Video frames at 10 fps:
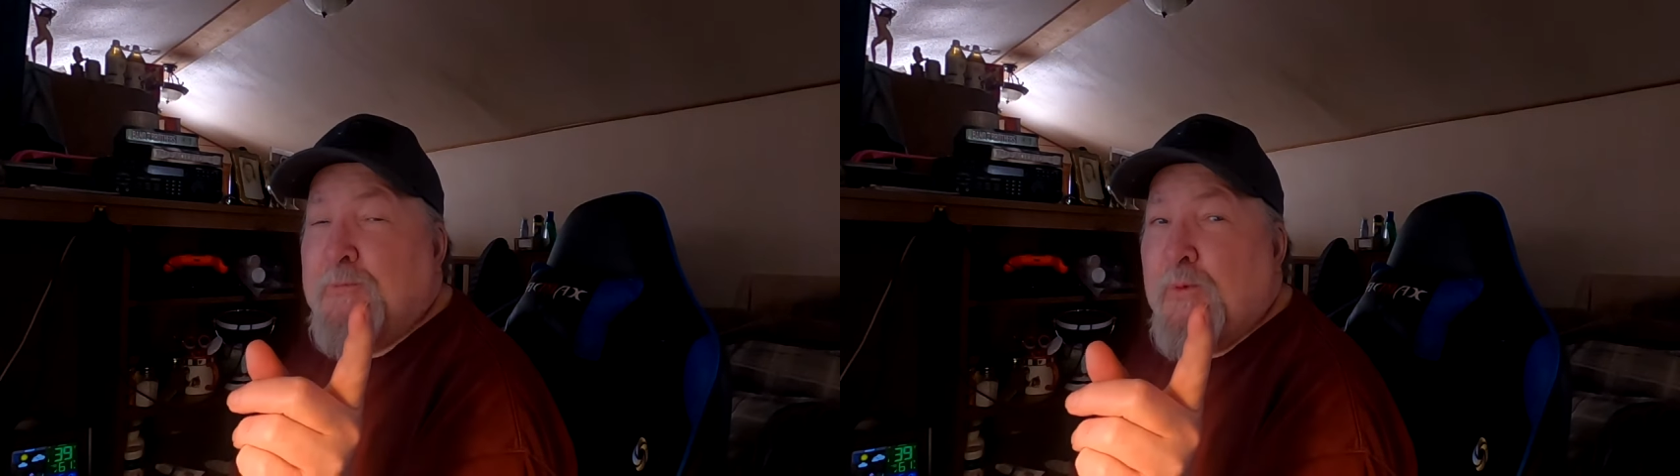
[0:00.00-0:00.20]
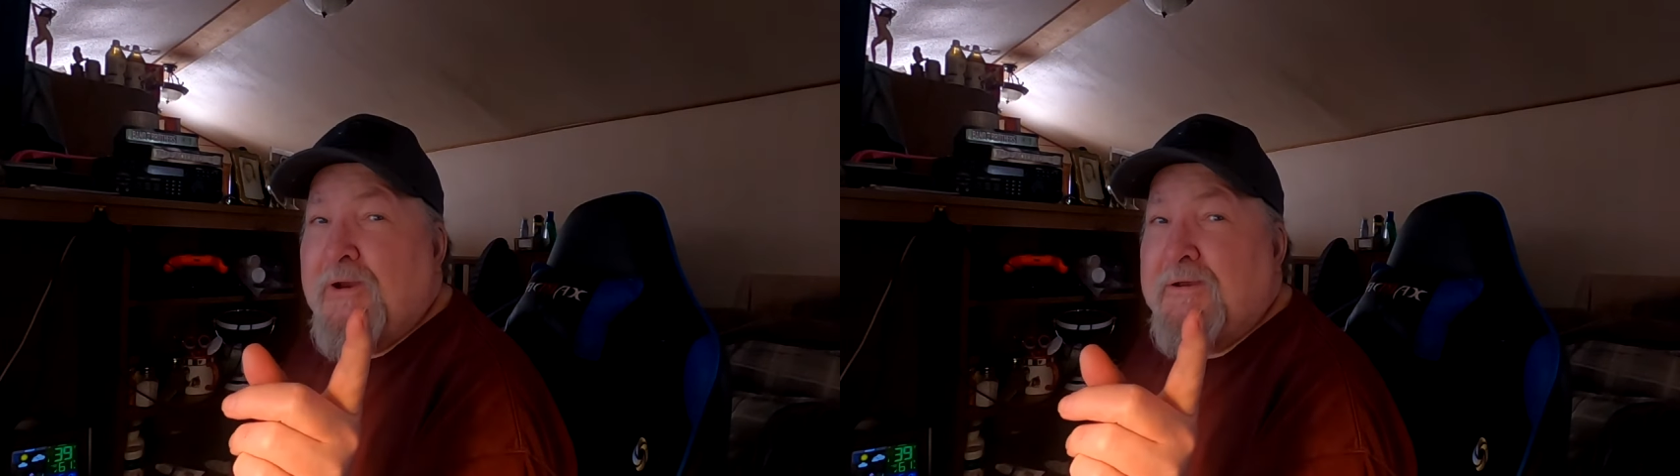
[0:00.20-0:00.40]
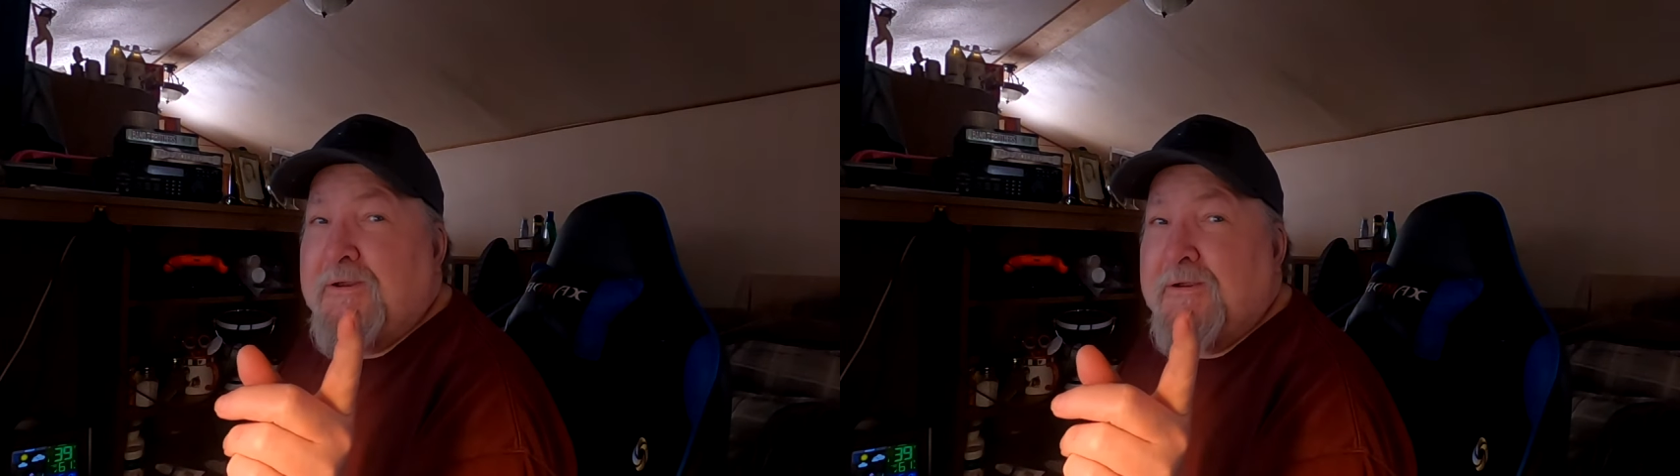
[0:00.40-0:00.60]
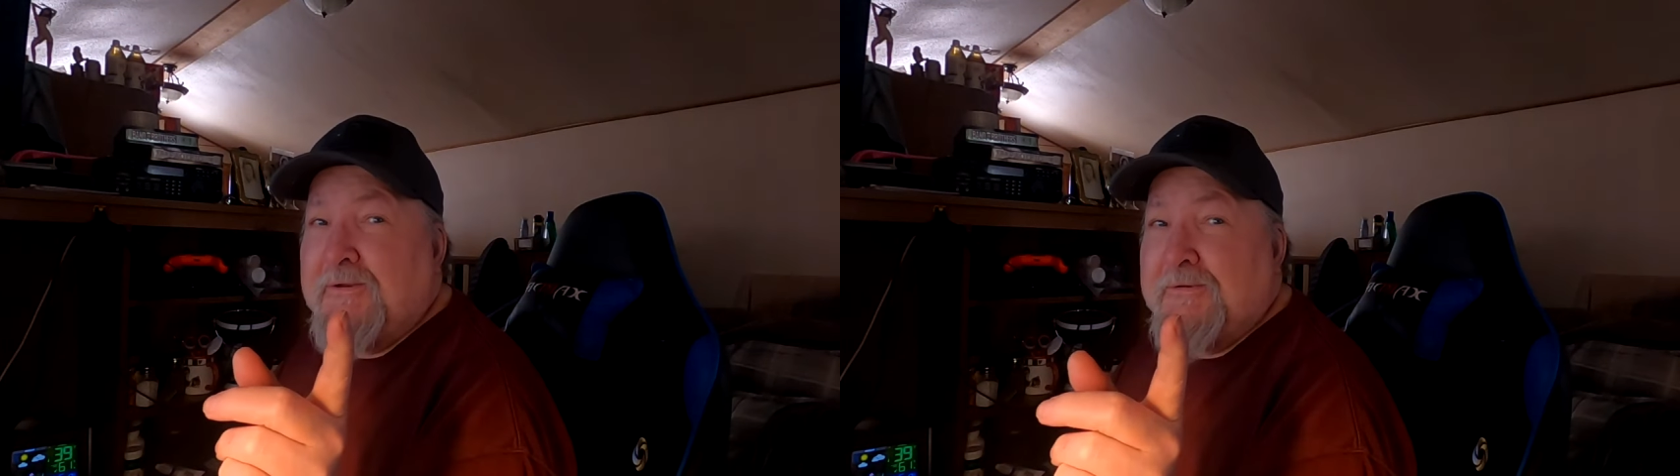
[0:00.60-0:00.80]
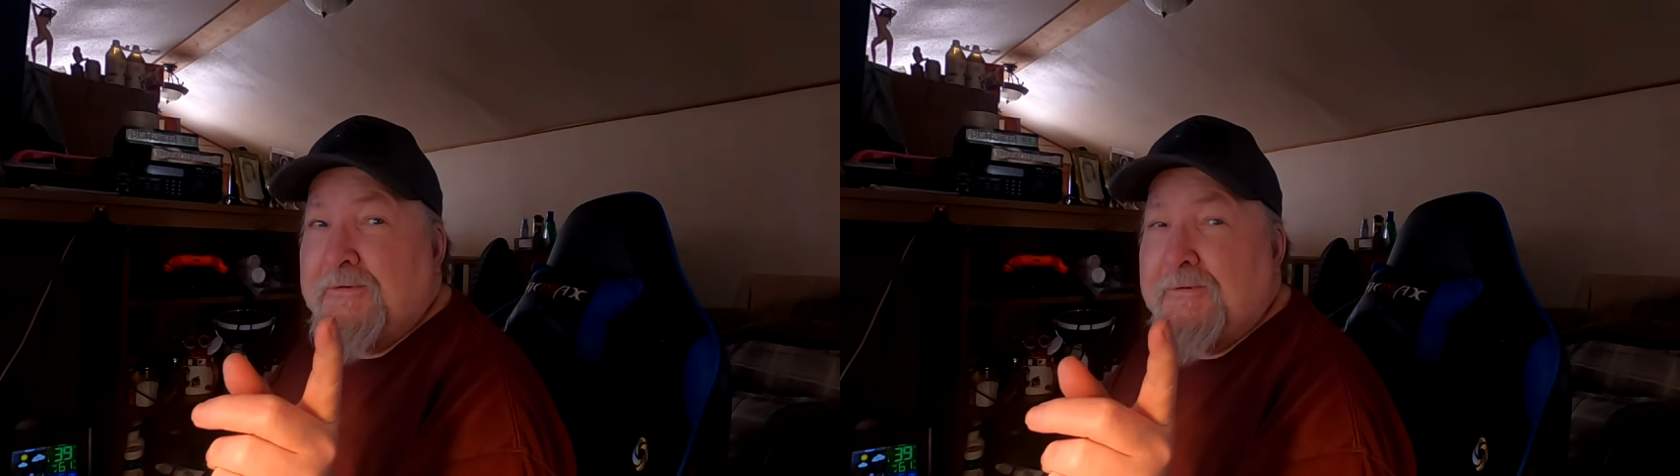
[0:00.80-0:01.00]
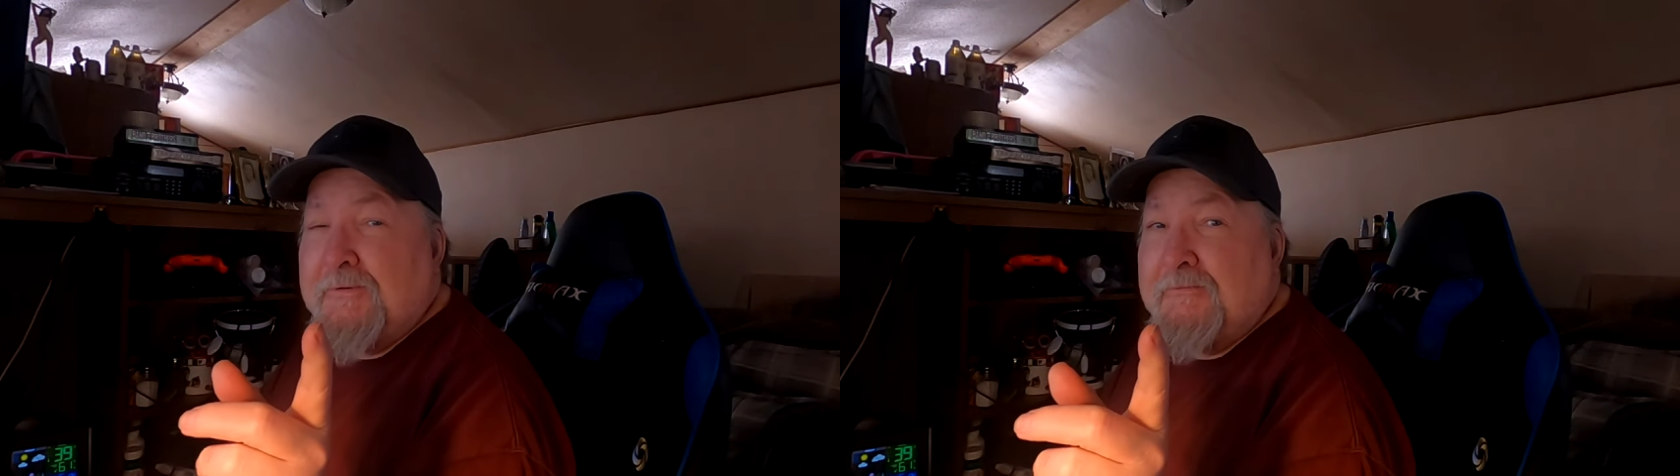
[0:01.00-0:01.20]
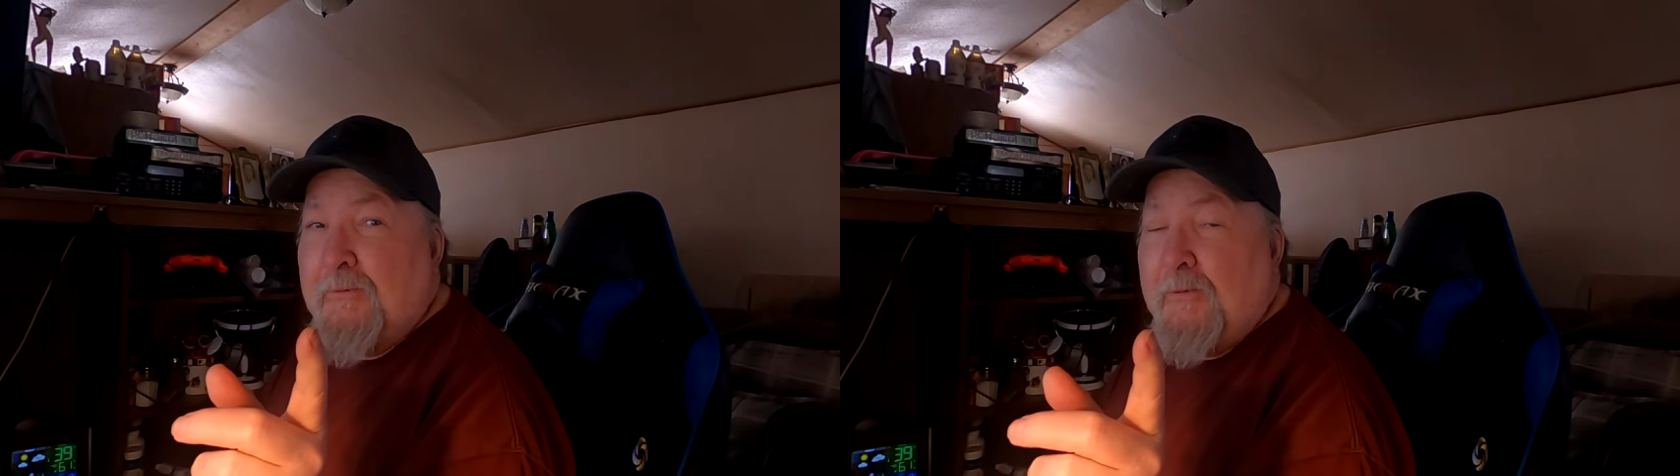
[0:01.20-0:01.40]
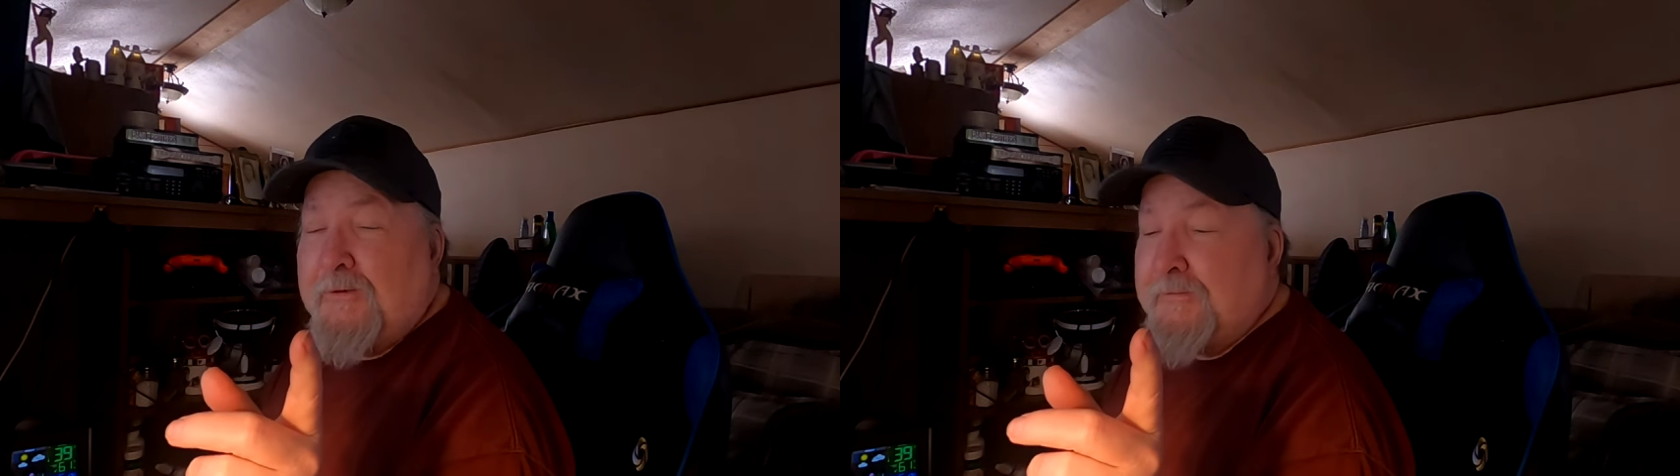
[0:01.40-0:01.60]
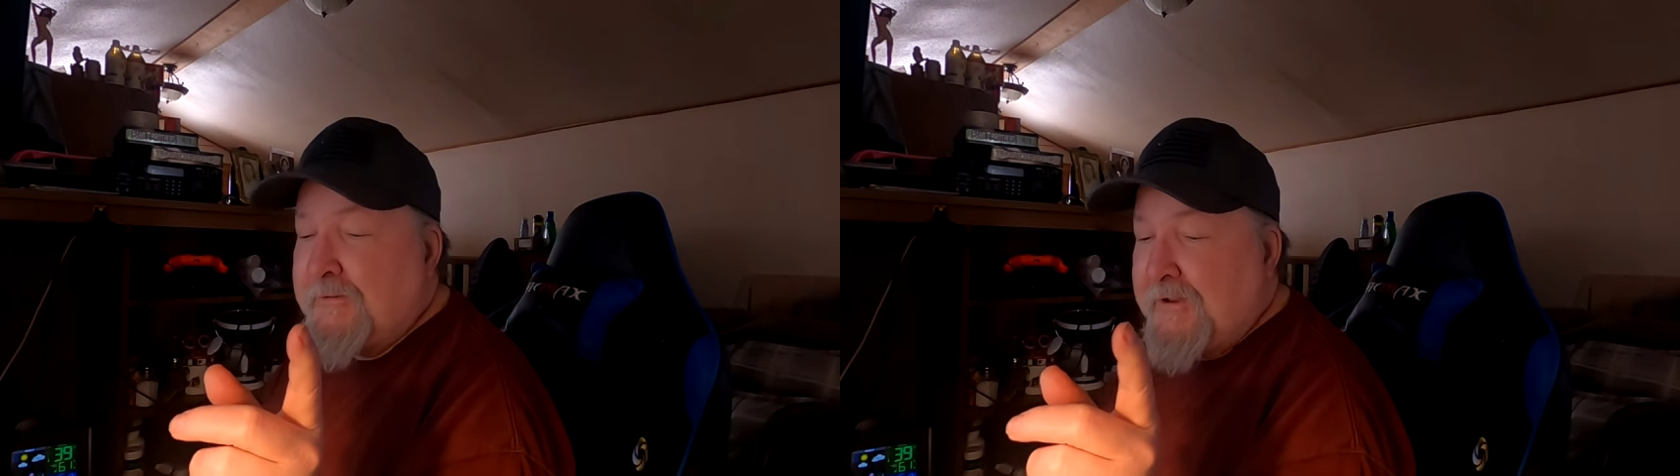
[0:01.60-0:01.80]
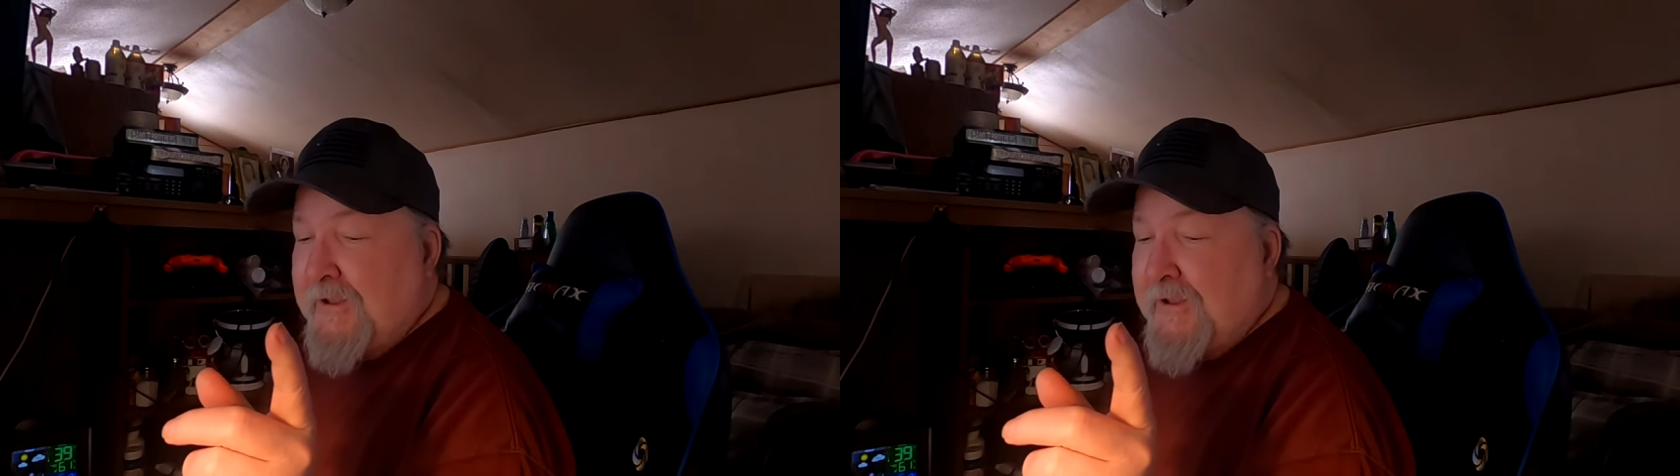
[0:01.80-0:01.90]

great deal for you,